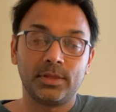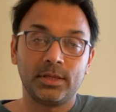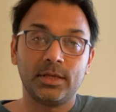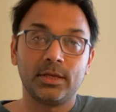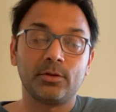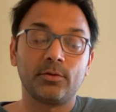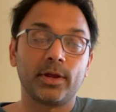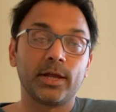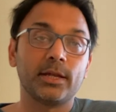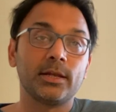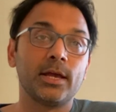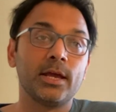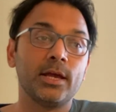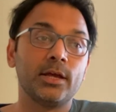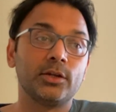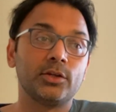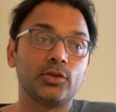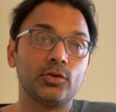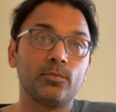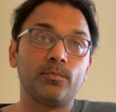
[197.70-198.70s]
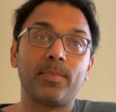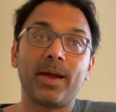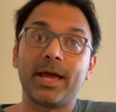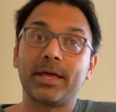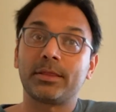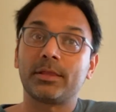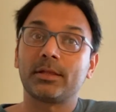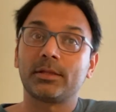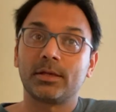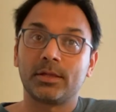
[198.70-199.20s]
grade to
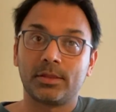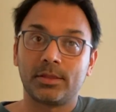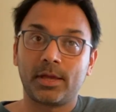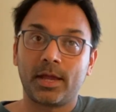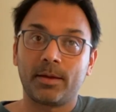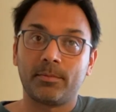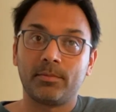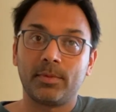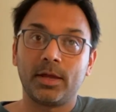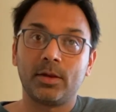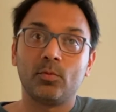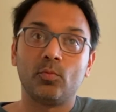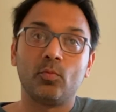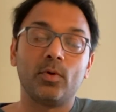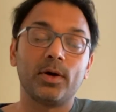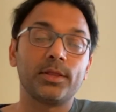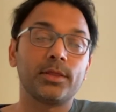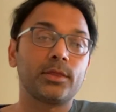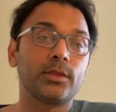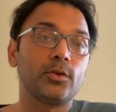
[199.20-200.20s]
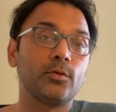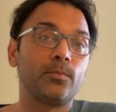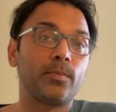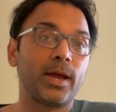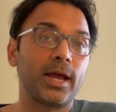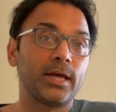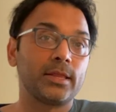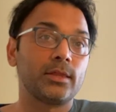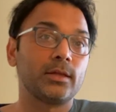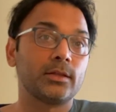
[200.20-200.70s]
pass that exam. And once you
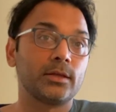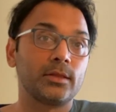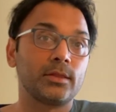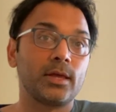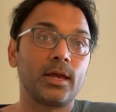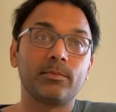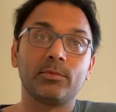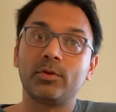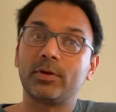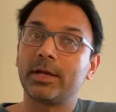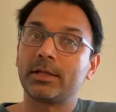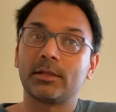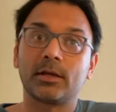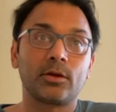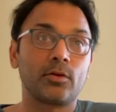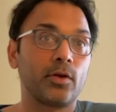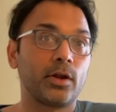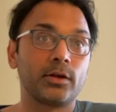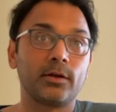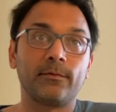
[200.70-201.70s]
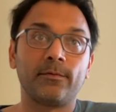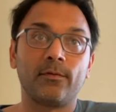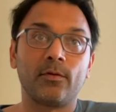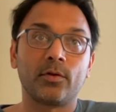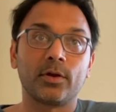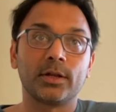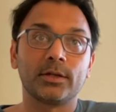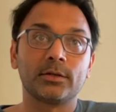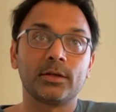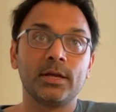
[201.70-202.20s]
pass that exam, you get the credit for
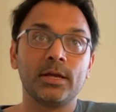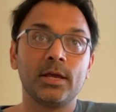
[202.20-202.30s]
it.